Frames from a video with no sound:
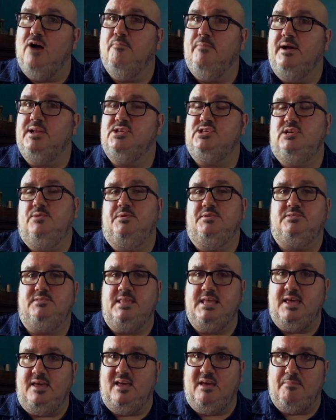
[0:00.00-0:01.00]
much she was
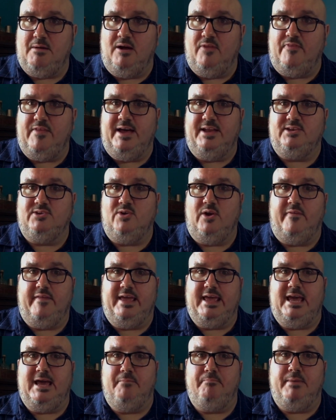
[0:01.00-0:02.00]
thinking about that during the
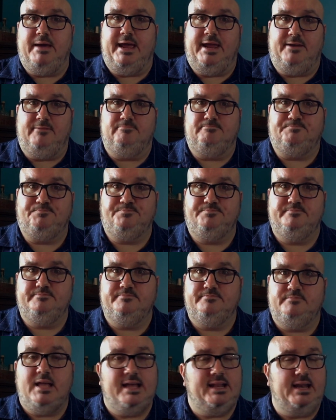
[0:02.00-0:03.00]
campaign.
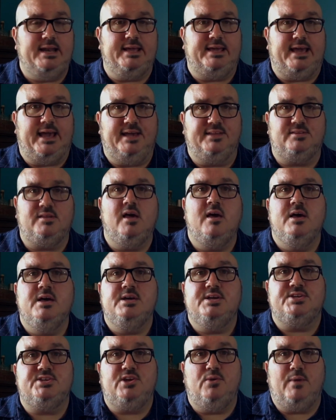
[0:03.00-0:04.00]
In any case,
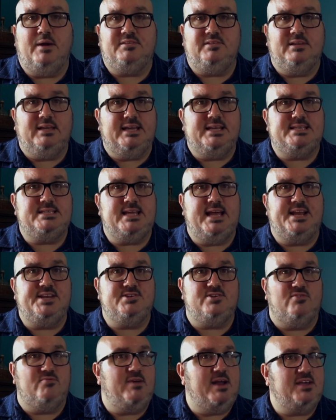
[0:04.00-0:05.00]
she wasn't content
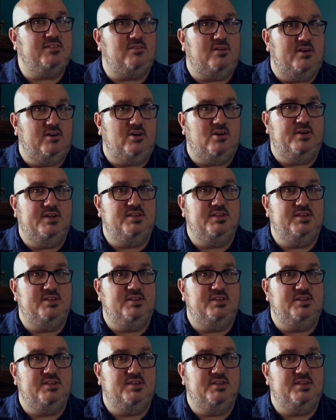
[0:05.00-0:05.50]
to rest on her